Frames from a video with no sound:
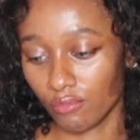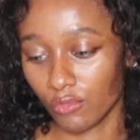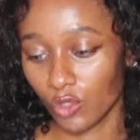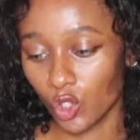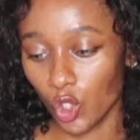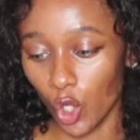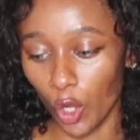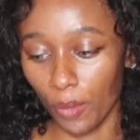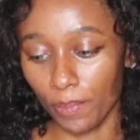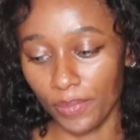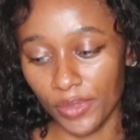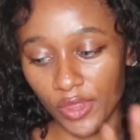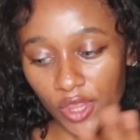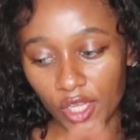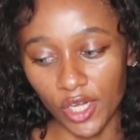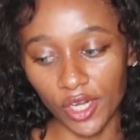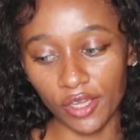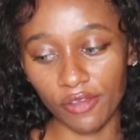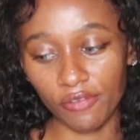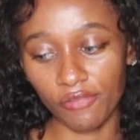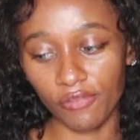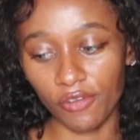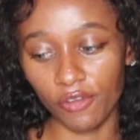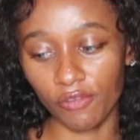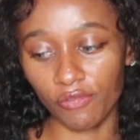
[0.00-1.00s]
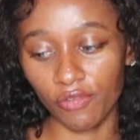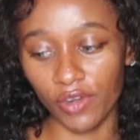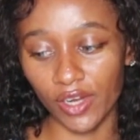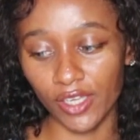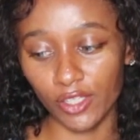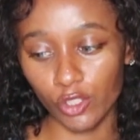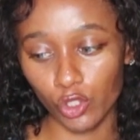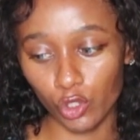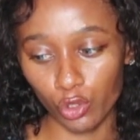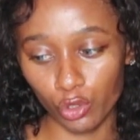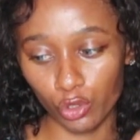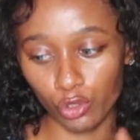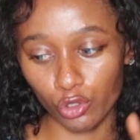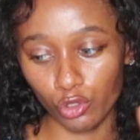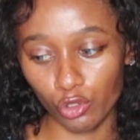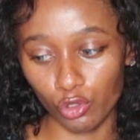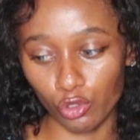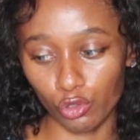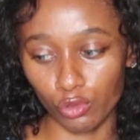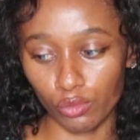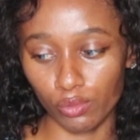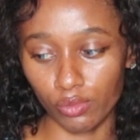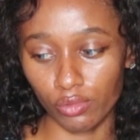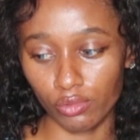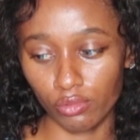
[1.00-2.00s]
Top 3 favorite
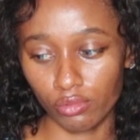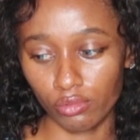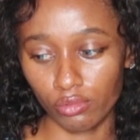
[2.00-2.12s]
YouTube.